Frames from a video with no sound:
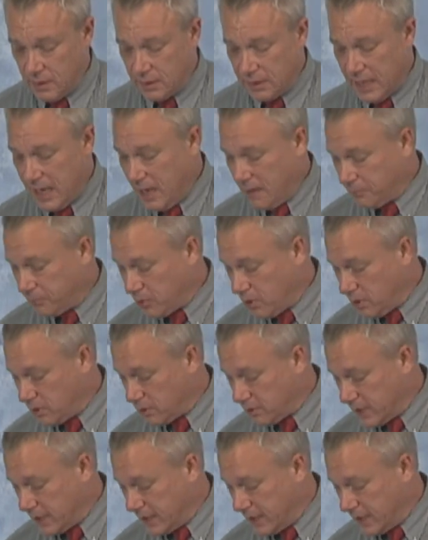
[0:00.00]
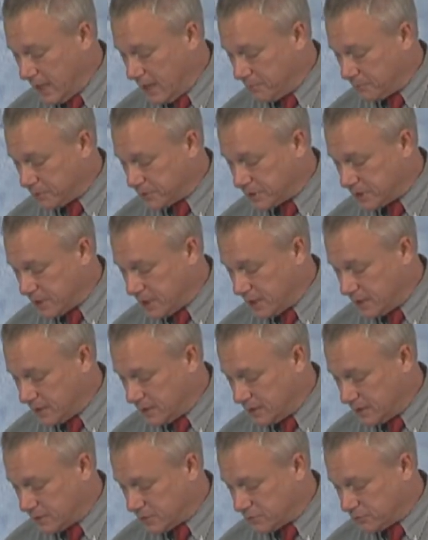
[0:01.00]
Camprol, or acamprosate,
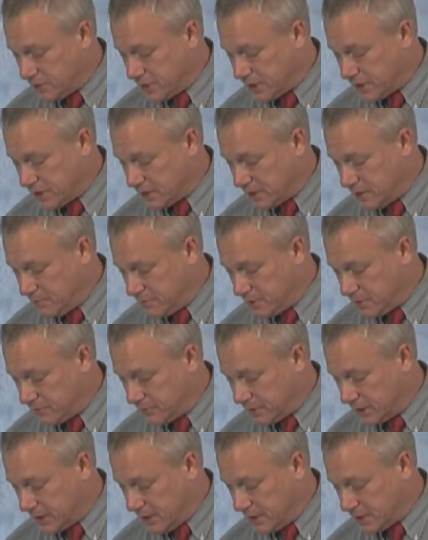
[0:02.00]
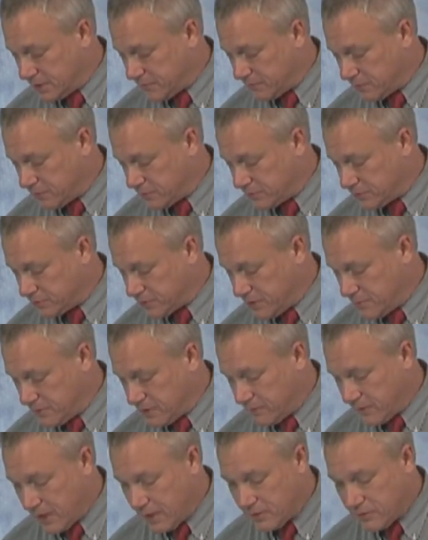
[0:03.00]
has recently been released for
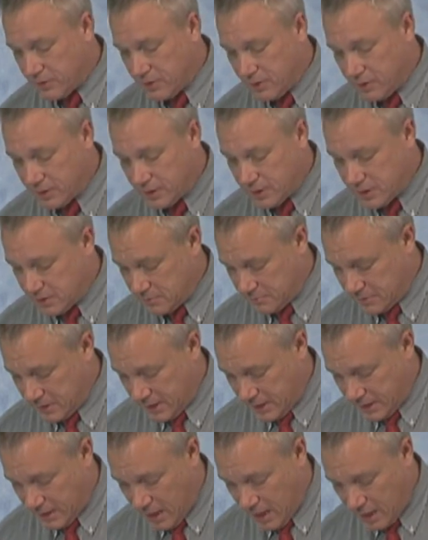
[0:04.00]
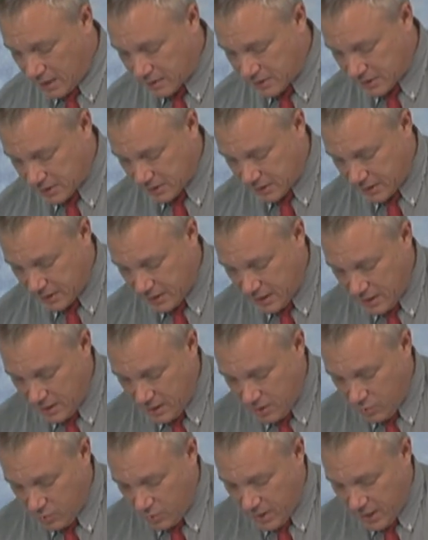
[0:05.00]
treatment of alcoholism, and honestly,
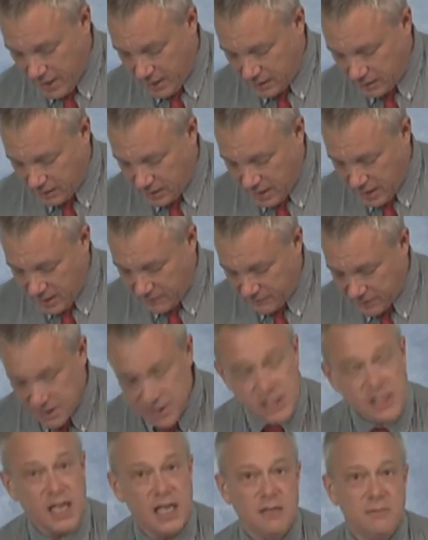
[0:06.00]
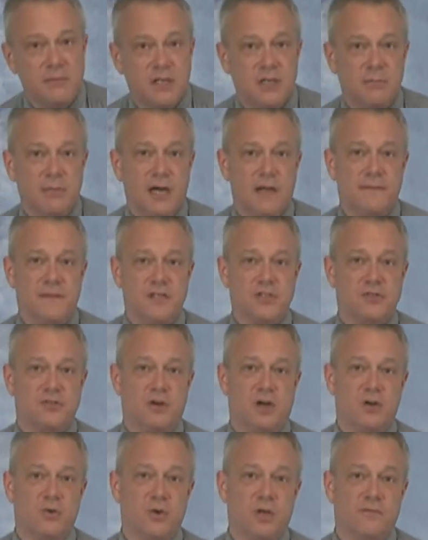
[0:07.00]
we had a lot of excitement about this
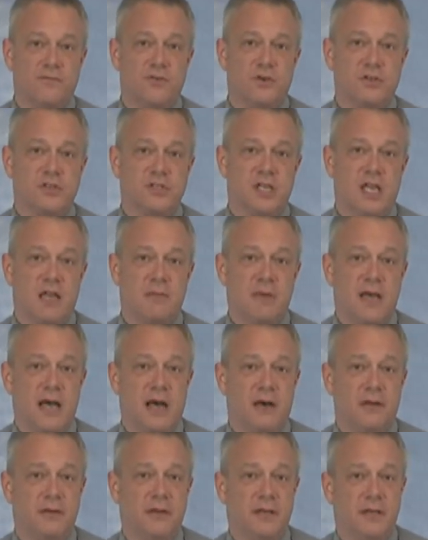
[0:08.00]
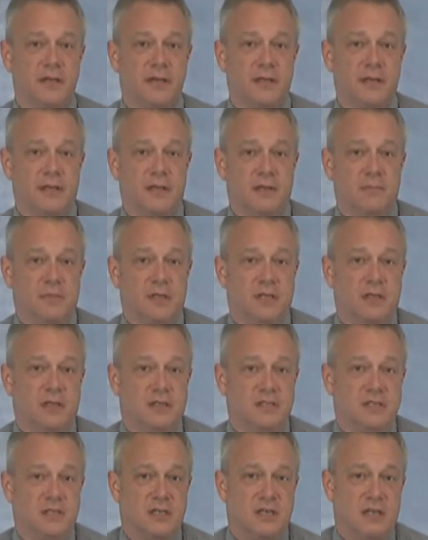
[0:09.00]
drug when it first came out
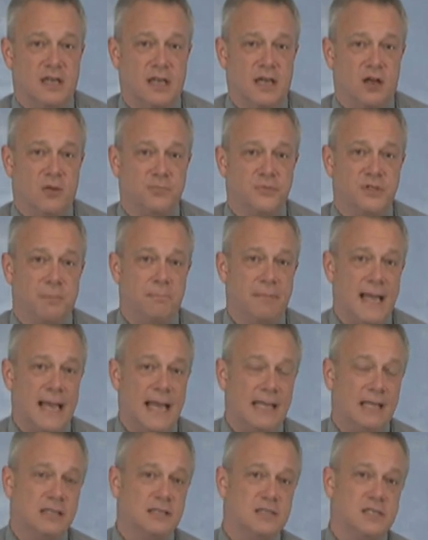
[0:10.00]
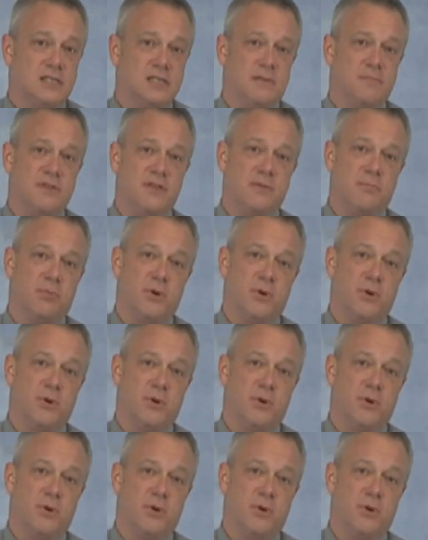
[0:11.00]
because it helped to balance some of the